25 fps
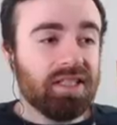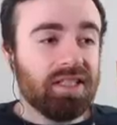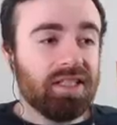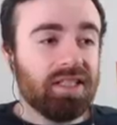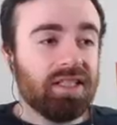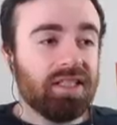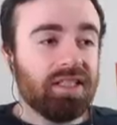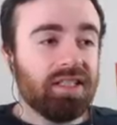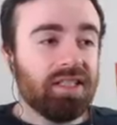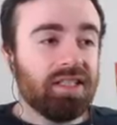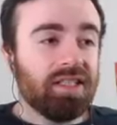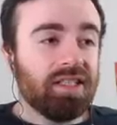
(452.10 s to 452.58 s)

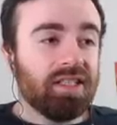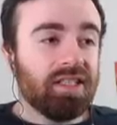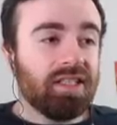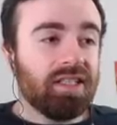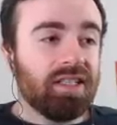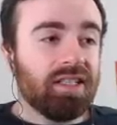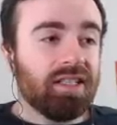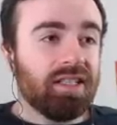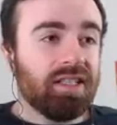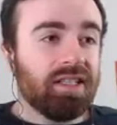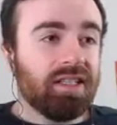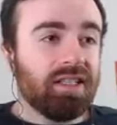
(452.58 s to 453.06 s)

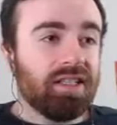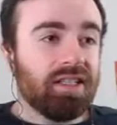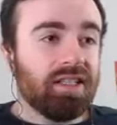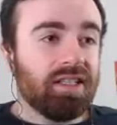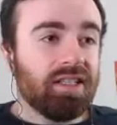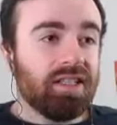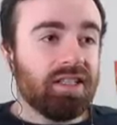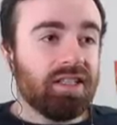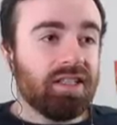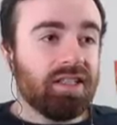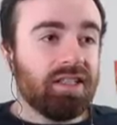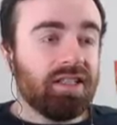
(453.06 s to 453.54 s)

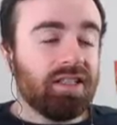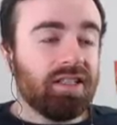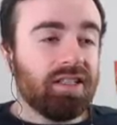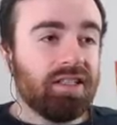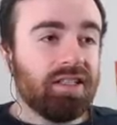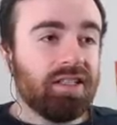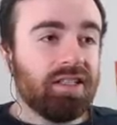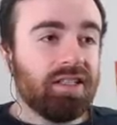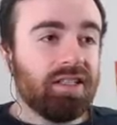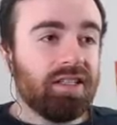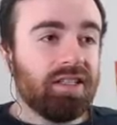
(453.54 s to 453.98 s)
Nothing is said.